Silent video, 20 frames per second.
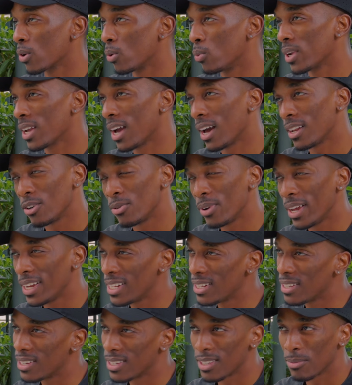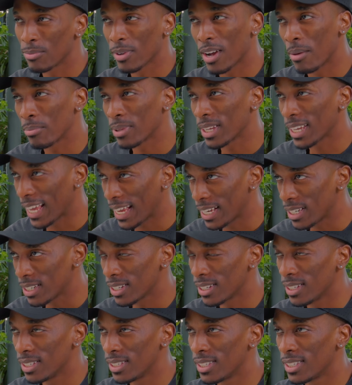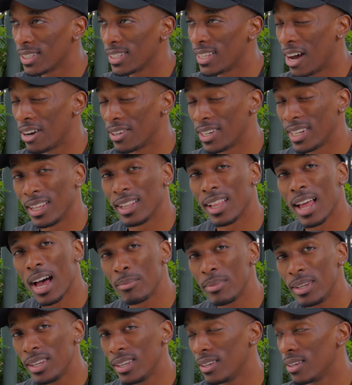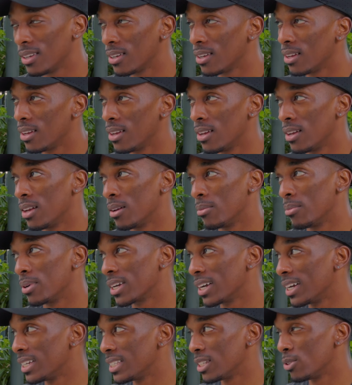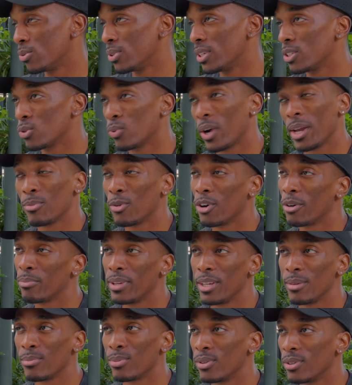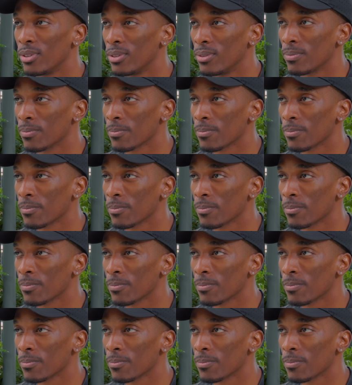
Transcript: We kind of ran into some complications down in the lobby because there was way more people